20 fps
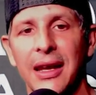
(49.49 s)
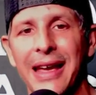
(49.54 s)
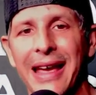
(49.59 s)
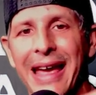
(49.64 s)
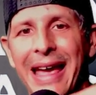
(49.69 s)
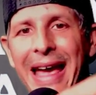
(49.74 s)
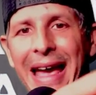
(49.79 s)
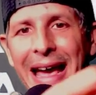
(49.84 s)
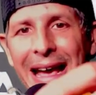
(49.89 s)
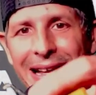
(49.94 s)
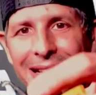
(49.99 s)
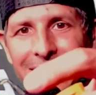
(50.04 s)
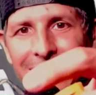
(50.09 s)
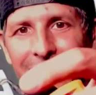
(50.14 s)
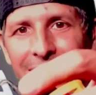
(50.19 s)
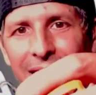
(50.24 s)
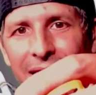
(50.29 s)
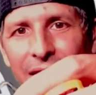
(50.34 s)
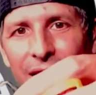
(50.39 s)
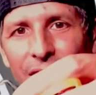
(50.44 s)
Has a
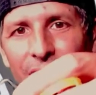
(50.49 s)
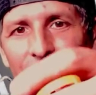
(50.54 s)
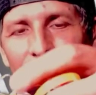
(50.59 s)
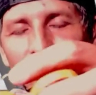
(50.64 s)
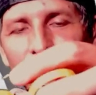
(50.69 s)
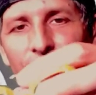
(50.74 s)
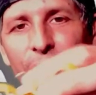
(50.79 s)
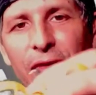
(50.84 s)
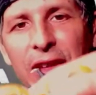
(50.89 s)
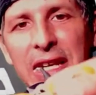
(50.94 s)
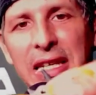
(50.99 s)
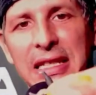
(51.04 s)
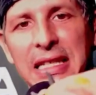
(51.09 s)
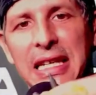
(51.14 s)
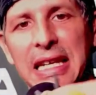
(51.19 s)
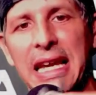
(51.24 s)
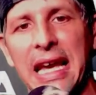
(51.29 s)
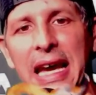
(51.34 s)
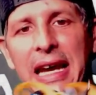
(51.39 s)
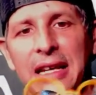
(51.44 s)
little
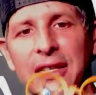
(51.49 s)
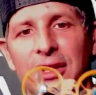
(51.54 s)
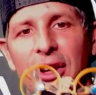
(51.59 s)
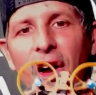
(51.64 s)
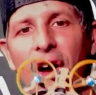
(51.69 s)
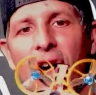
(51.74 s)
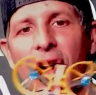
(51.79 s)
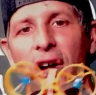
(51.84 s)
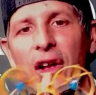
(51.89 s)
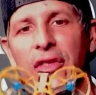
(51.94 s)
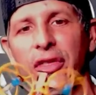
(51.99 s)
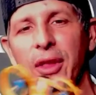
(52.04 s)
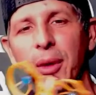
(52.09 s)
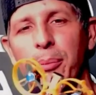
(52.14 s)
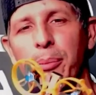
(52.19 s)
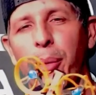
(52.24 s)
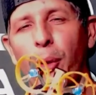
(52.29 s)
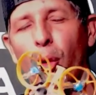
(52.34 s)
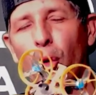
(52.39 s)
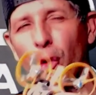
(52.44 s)
VTX on the
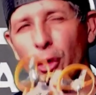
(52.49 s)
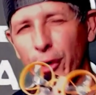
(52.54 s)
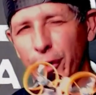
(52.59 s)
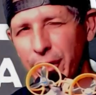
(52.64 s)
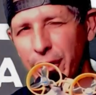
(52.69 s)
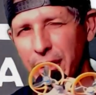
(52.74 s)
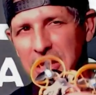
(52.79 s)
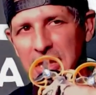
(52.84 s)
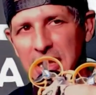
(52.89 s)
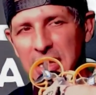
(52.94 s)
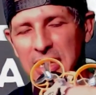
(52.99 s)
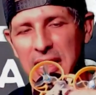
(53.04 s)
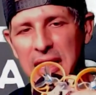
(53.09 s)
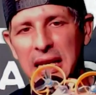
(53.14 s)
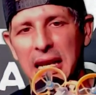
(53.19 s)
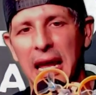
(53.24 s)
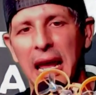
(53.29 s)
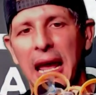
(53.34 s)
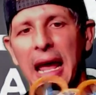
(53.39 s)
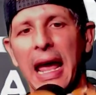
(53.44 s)
board. This is an
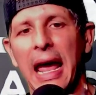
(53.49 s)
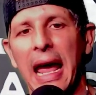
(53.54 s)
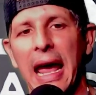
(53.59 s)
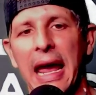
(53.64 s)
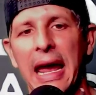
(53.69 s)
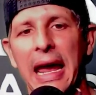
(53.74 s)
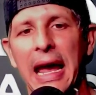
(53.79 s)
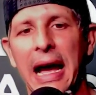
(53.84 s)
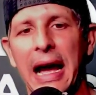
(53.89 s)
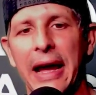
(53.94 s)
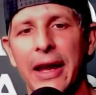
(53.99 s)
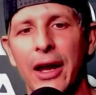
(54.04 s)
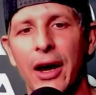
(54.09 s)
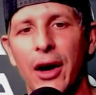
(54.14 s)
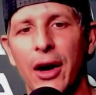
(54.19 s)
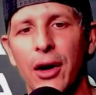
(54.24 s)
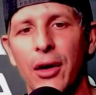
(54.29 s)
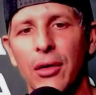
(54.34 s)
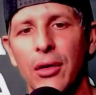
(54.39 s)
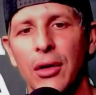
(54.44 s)

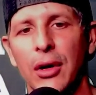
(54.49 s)
AIO.